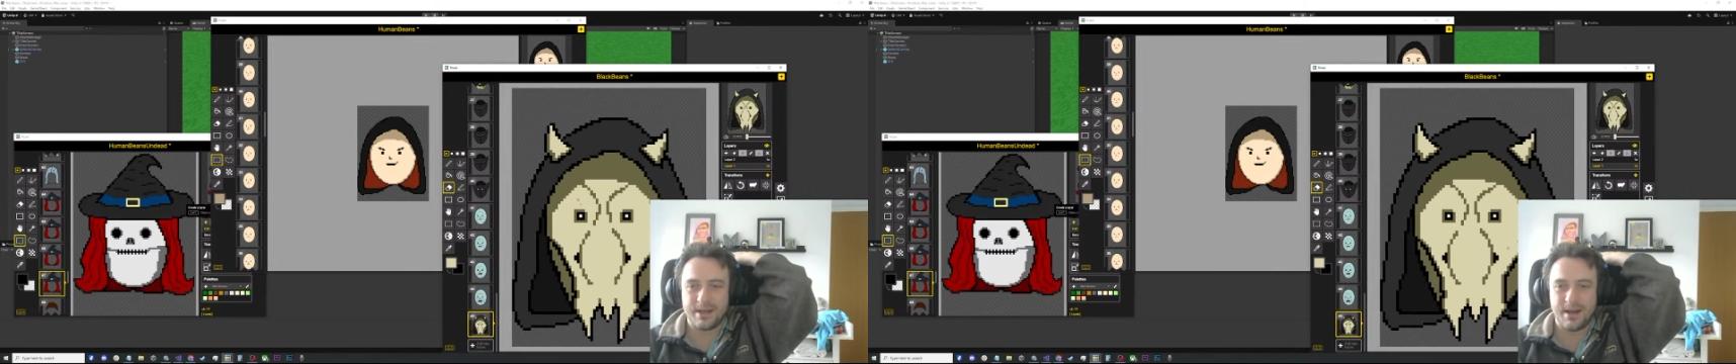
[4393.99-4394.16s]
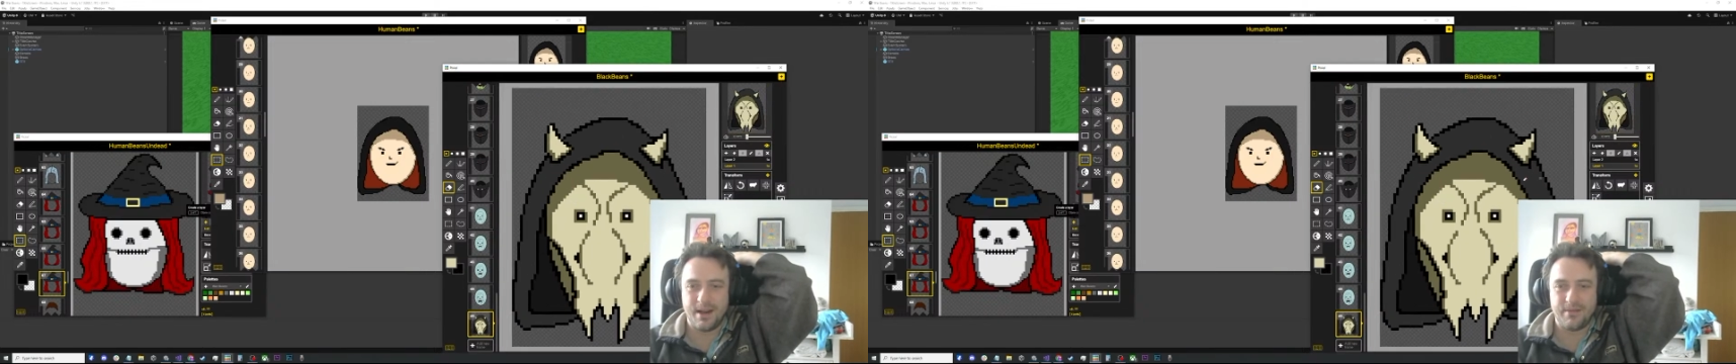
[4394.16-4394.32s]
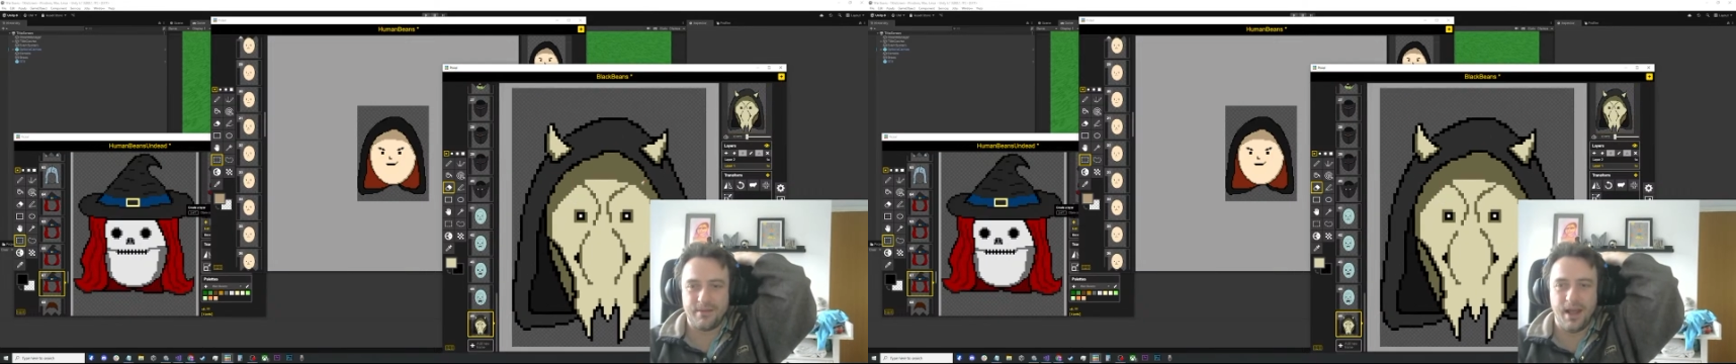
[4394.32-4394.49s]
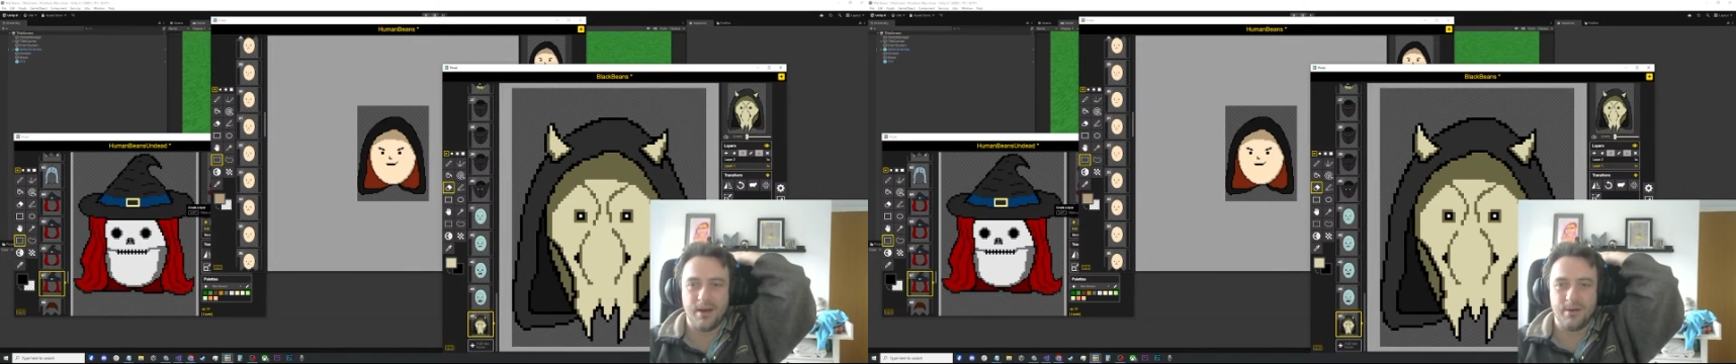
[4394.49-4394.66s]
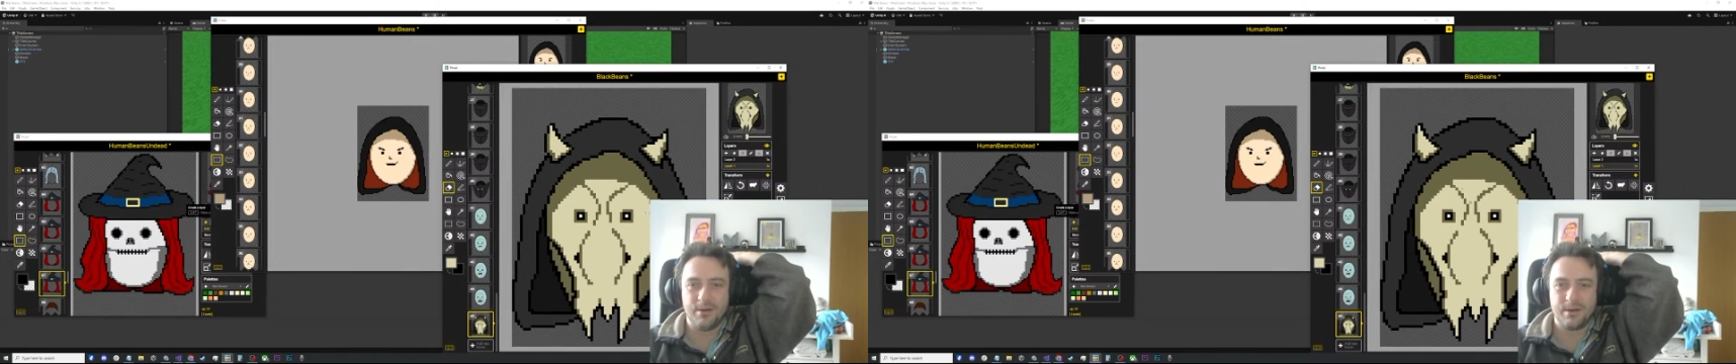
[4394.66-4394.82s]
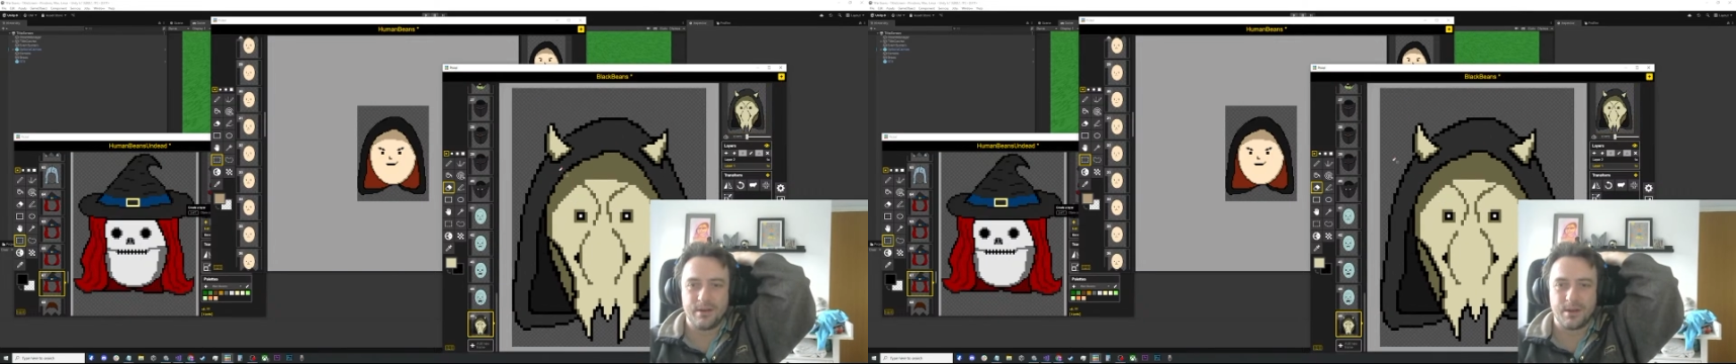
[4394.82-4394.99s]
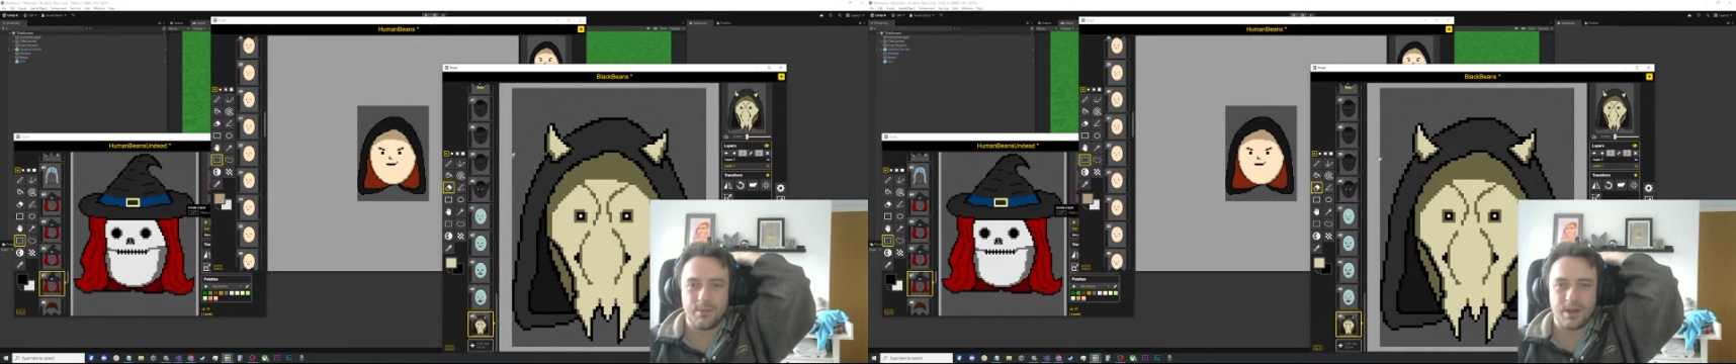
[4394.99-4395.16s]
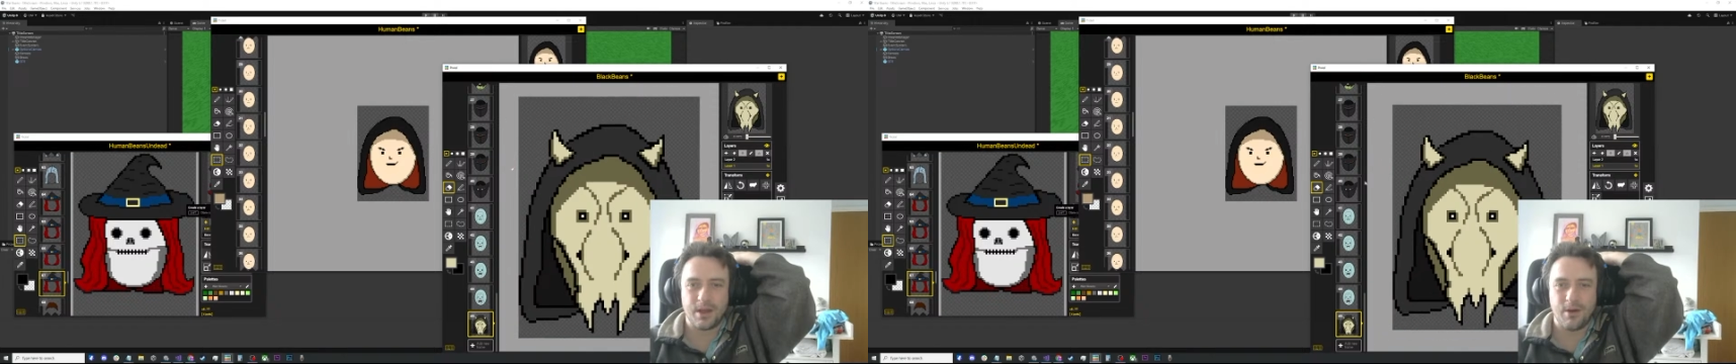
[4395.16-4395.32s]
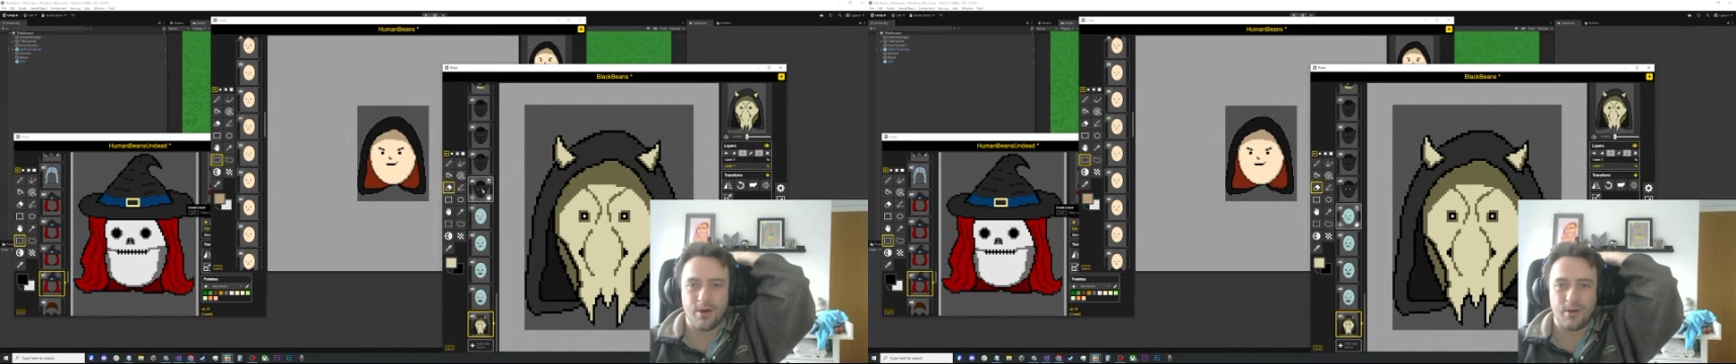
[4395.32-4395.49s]
enough now? Can we
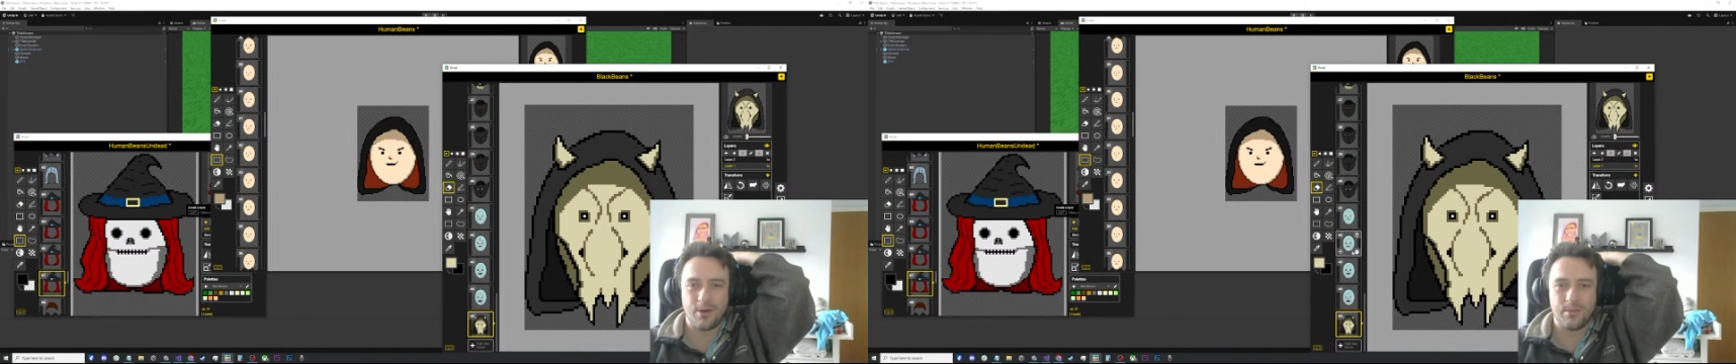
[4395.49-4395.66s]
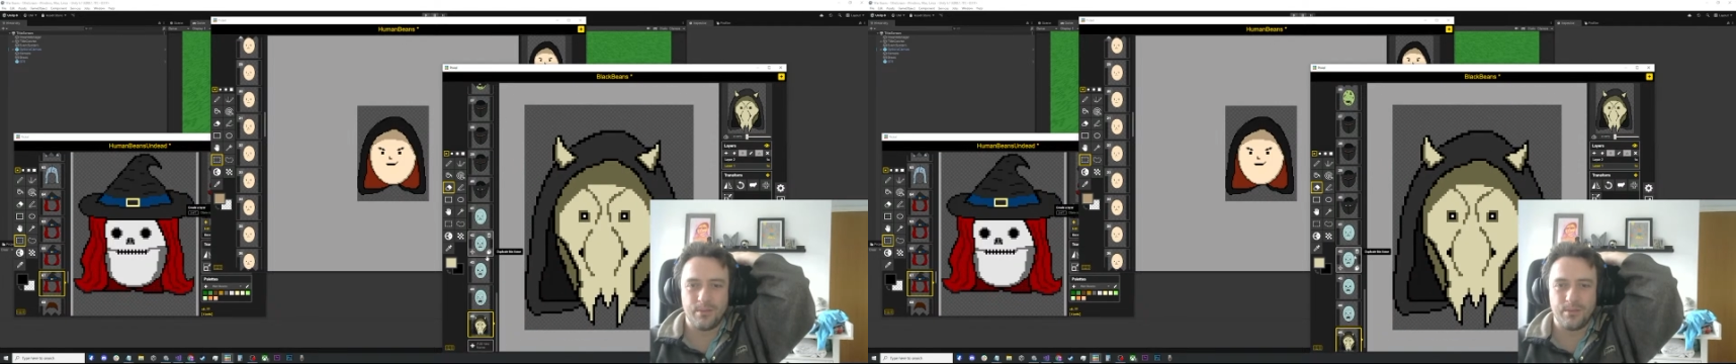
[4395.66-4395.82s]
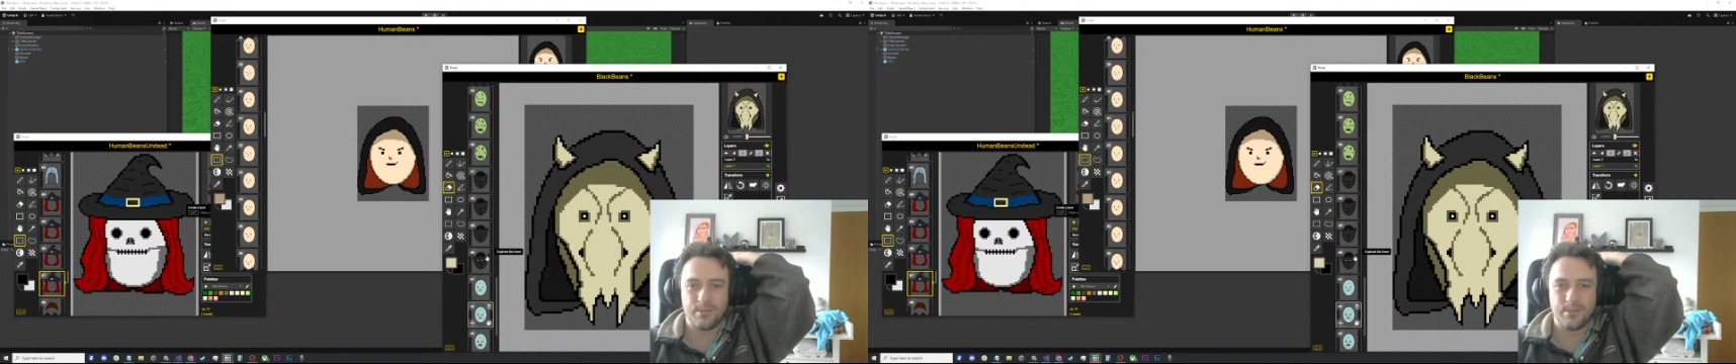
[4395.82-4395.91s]
go home?